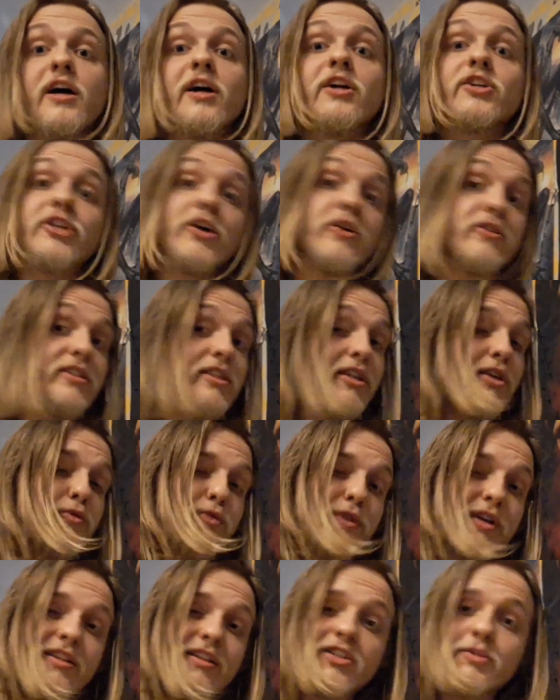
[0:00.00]
Chelsea
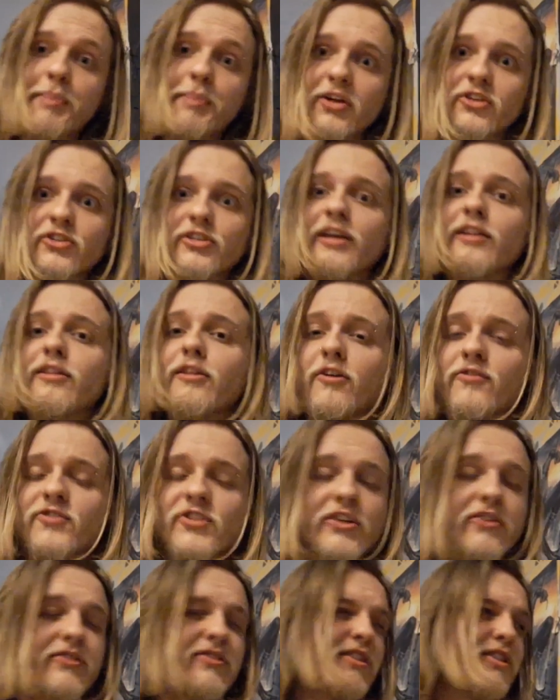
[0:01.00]
Grin, especially. I love
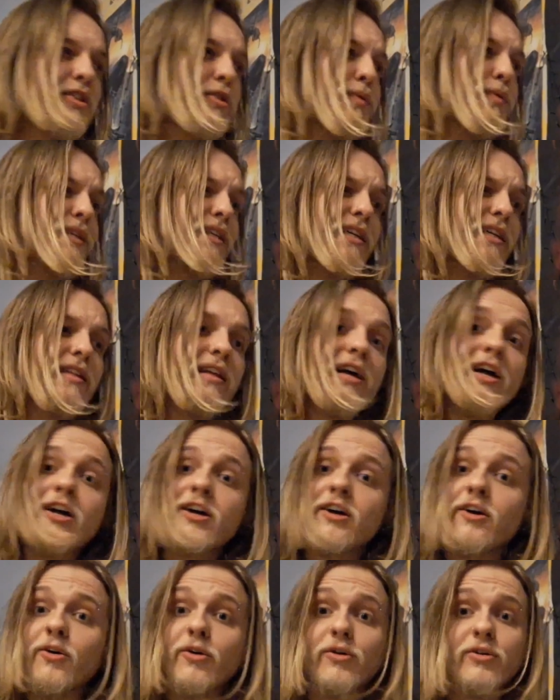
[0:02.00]
Chelsea Grin,
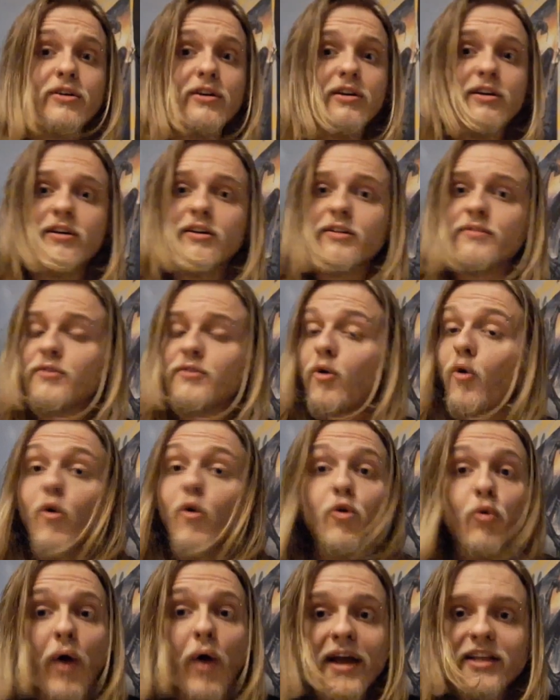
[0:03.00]

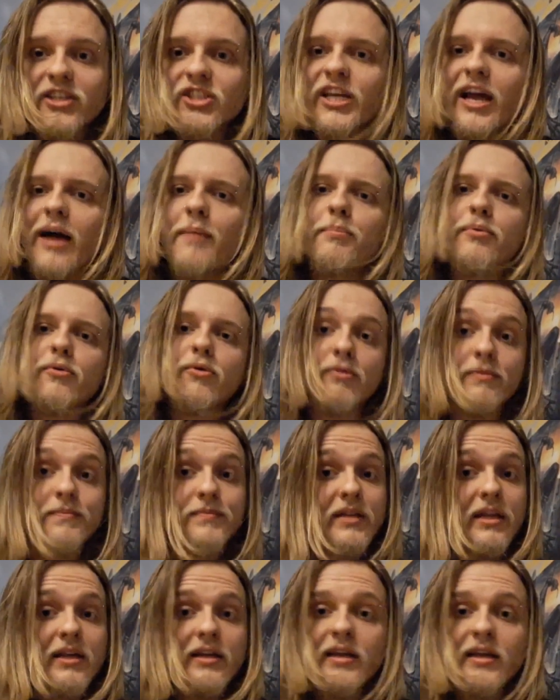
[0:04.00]
or Whitechapel.
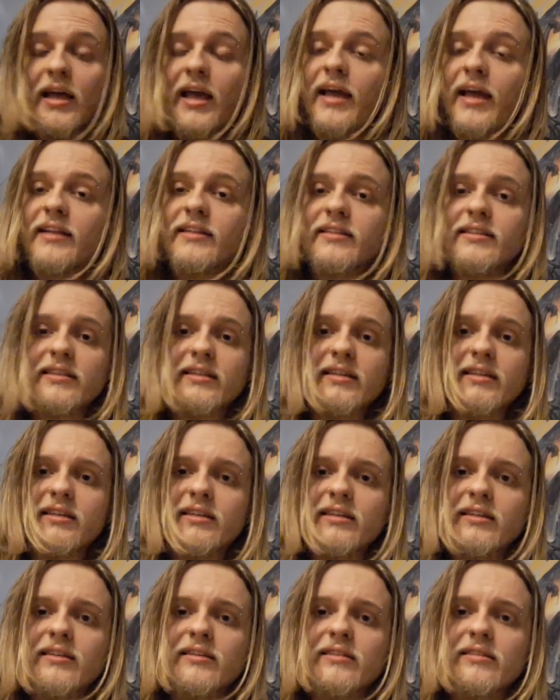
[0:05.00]
And
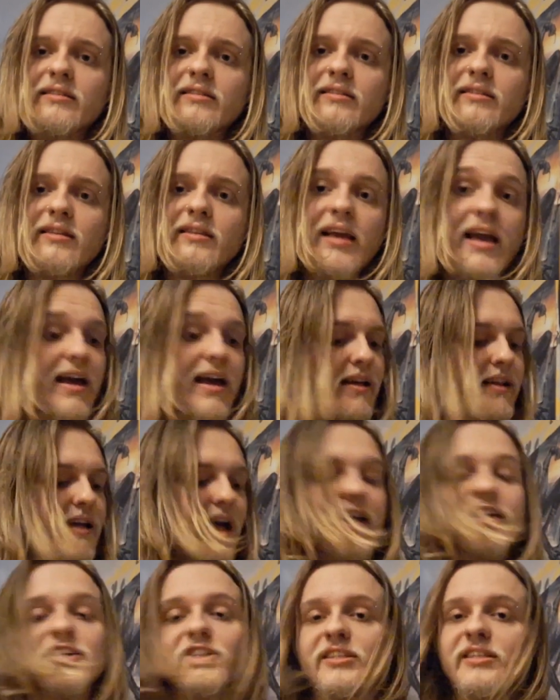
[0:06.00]
yeah,
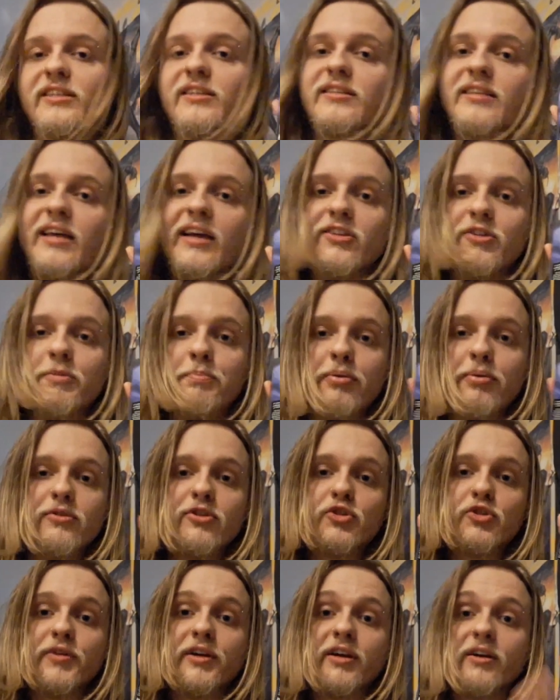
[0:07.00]
I actually decided to pull the
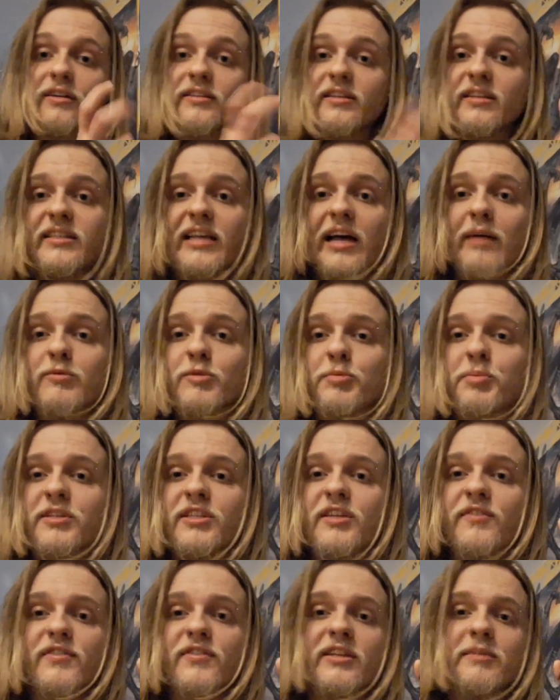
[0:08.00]
trigger on this album
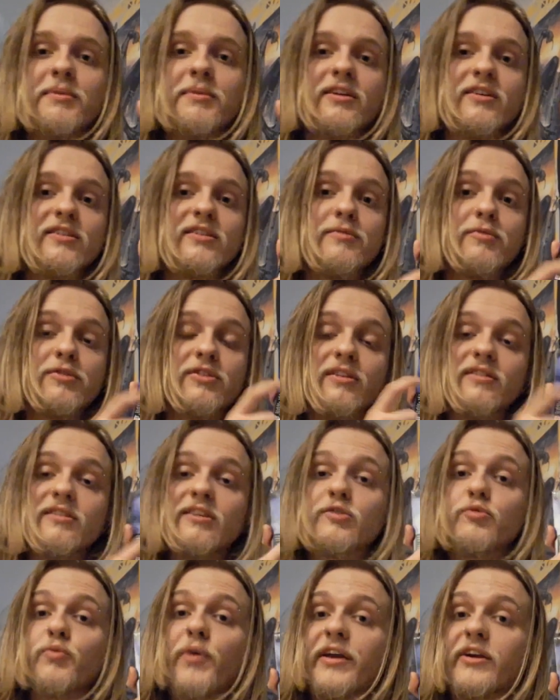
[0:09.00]
specifically because it was on
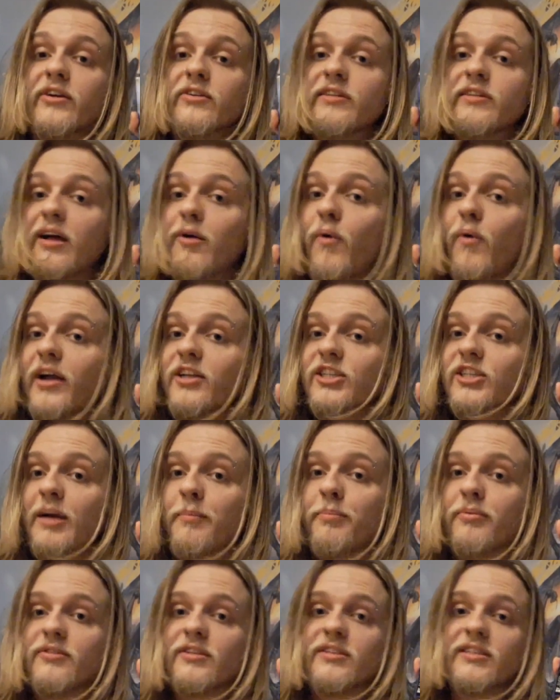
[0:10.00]
this record that
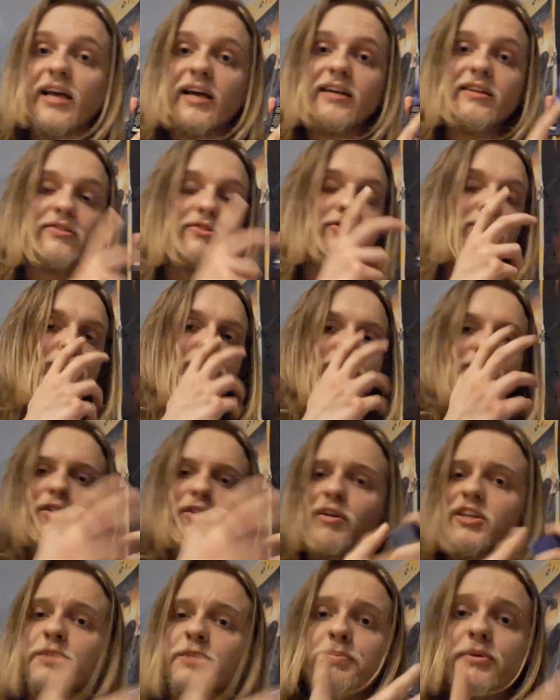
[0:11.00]
Whitechapel decided to, you
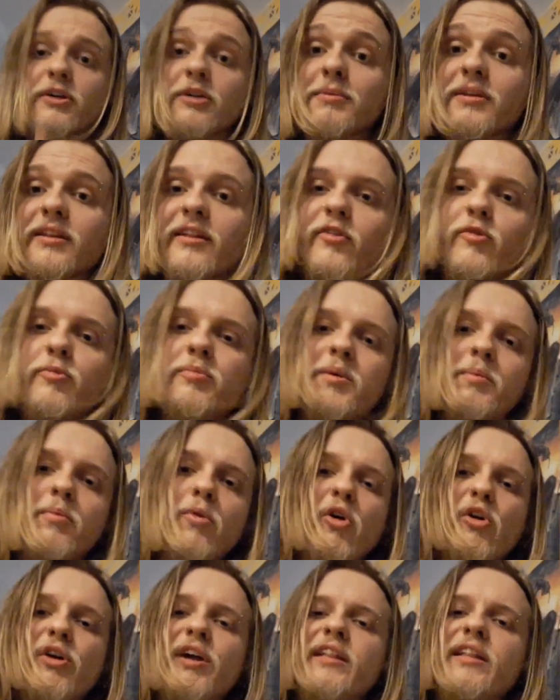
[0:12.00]
know, experiment a little bit
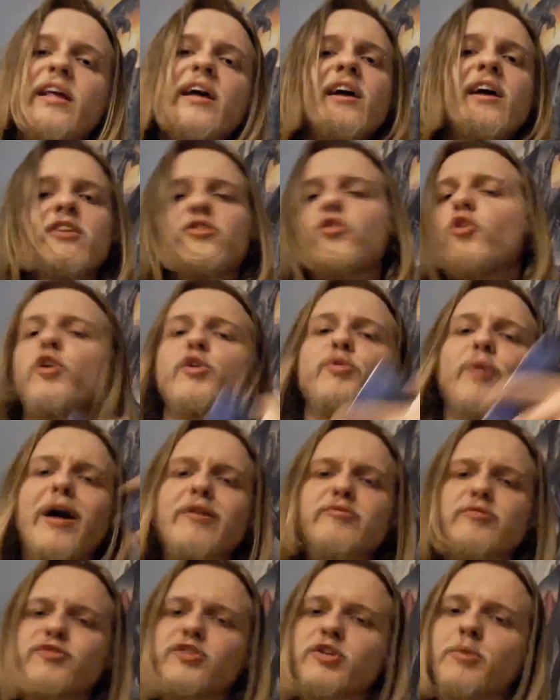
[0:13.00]
more and toy
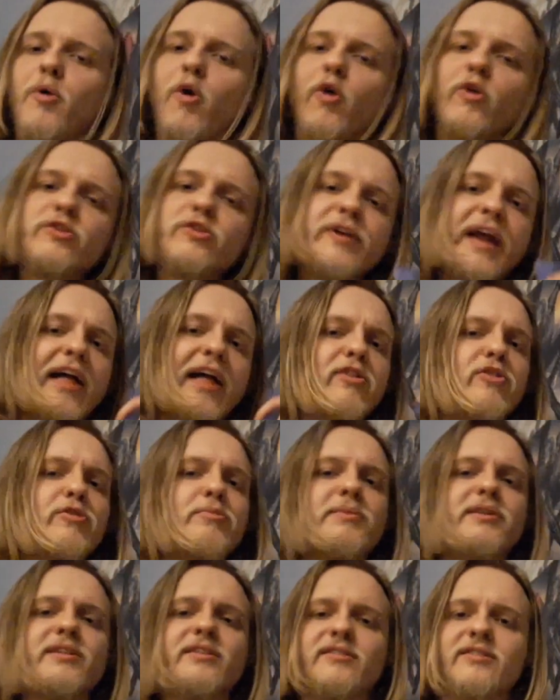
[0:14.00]
around with some other
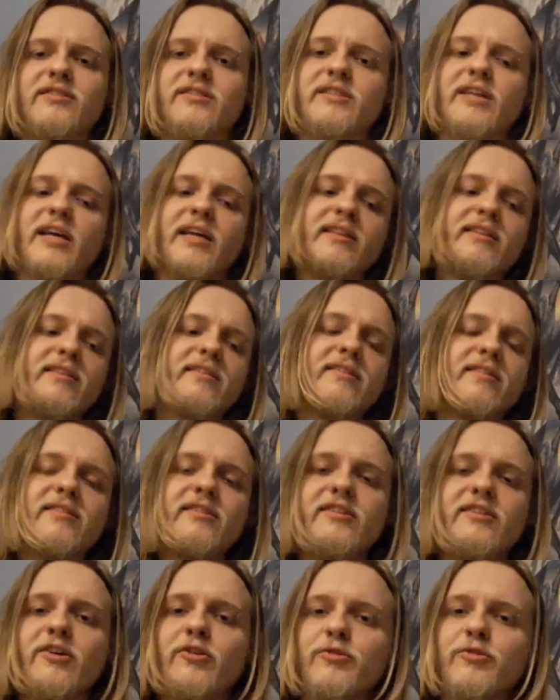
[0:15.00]
elements and,
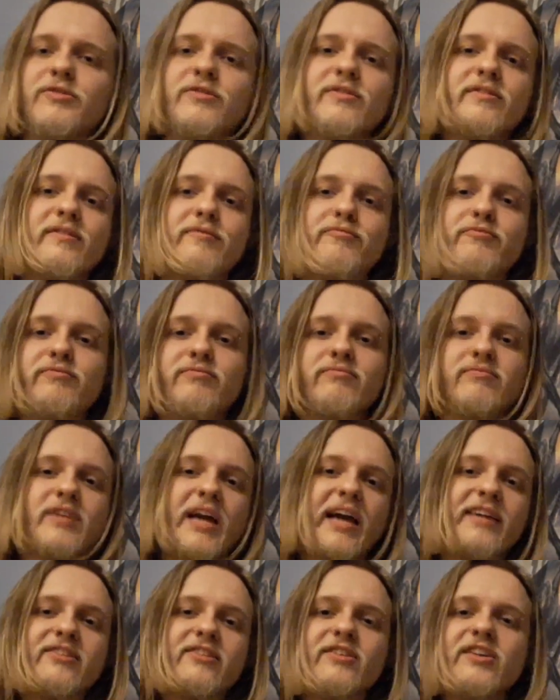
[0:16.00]
you know,
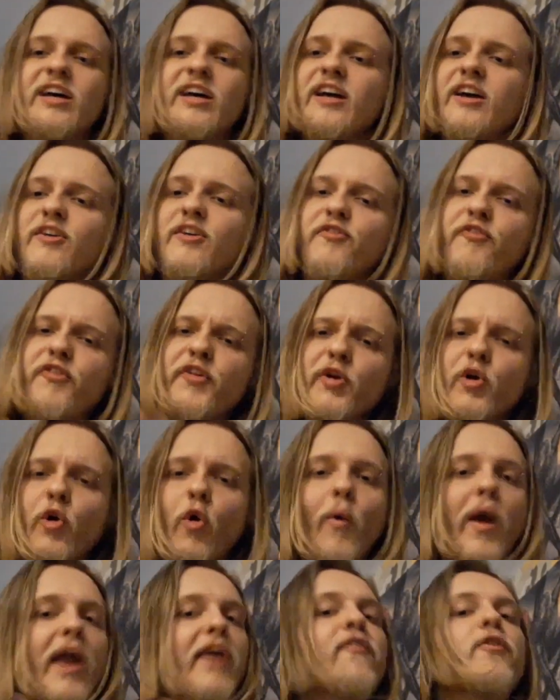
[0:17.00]
kind of veer
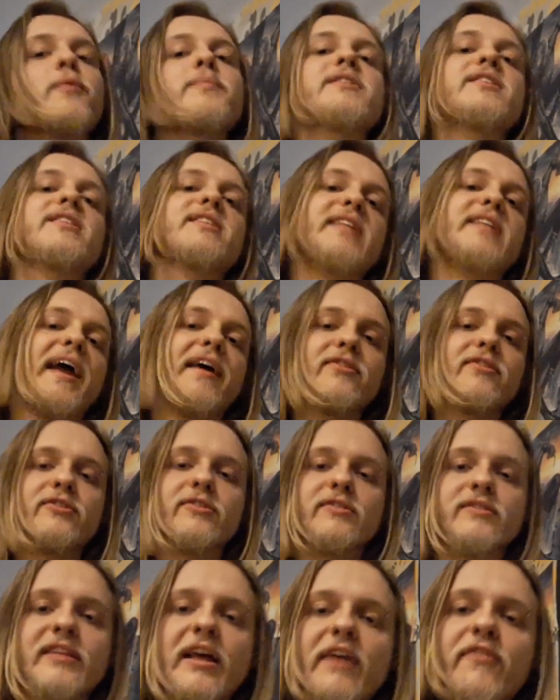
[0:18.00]
away from the
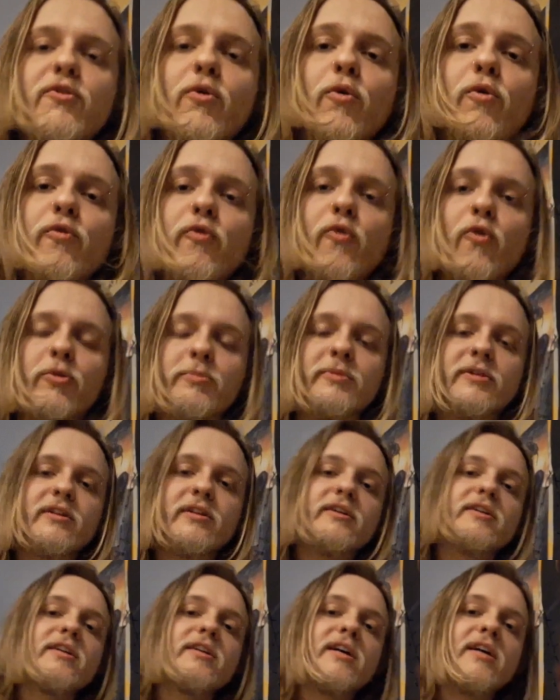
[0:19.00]
standard deathcore
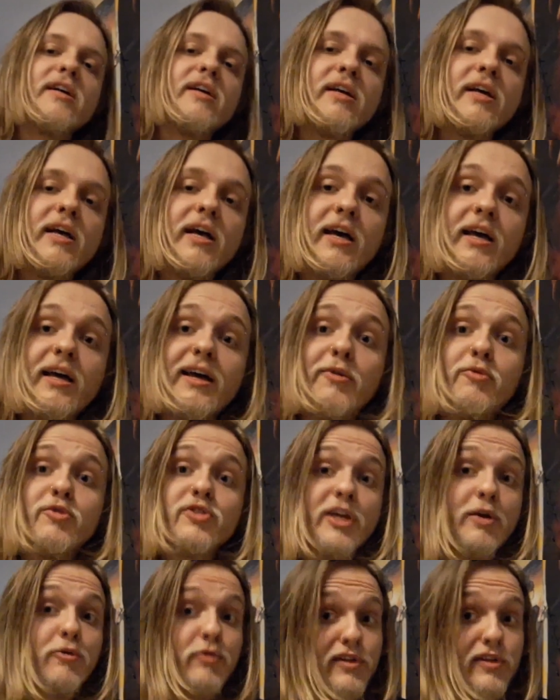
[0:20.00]
formula,
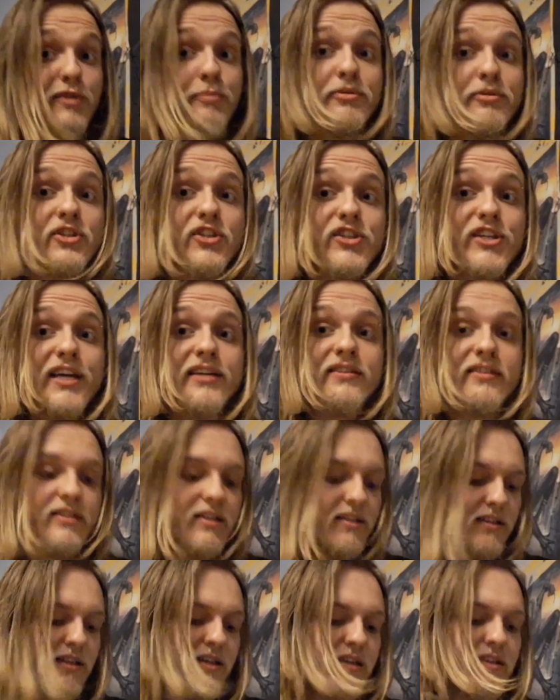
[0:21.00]
which I really appreciated.
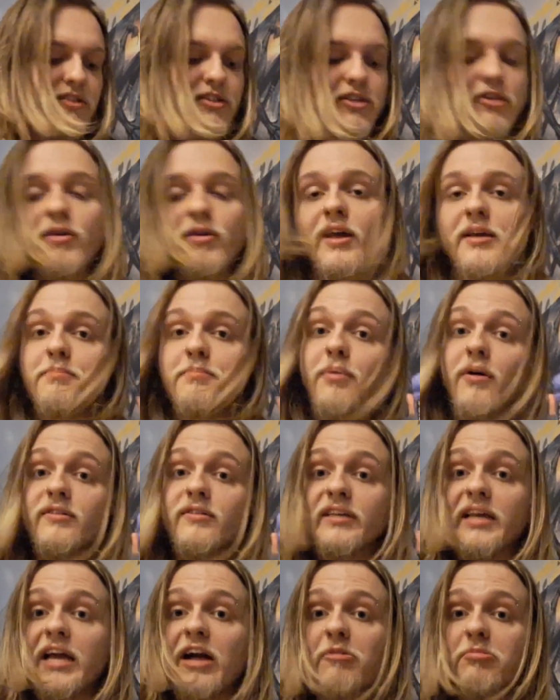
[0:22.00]
And so I bought
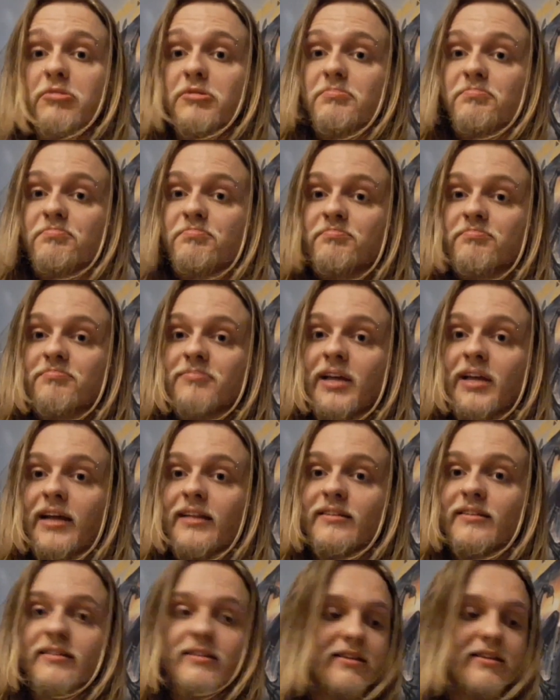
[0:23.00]
the album.
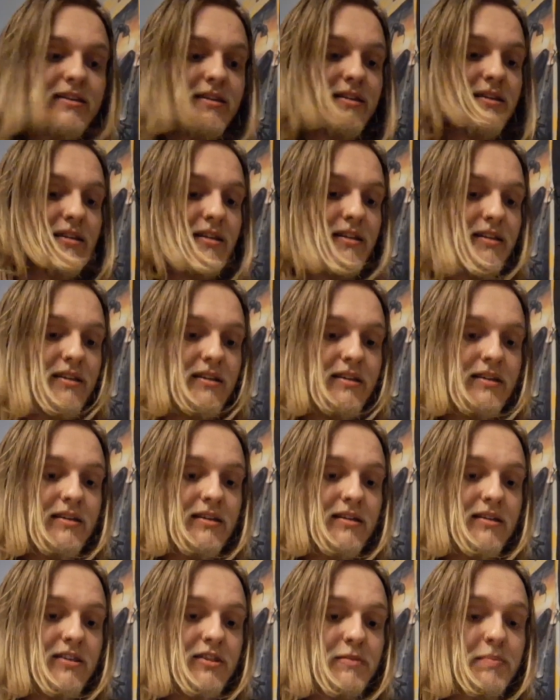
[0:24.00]
And
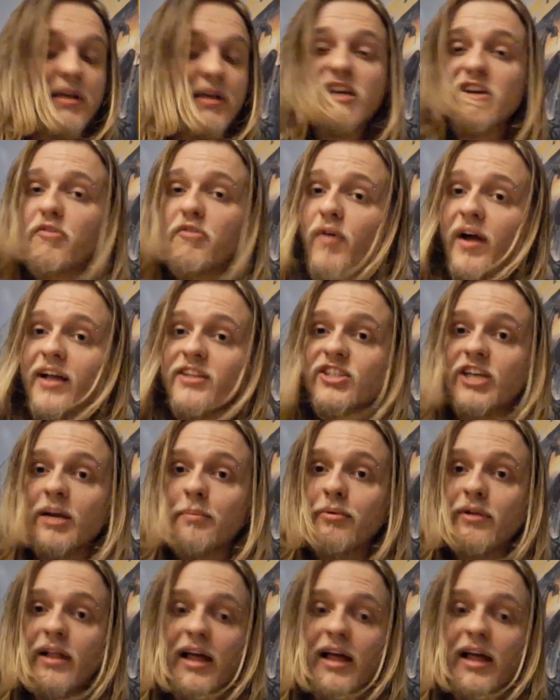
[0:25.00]
speaking of Whitechapel,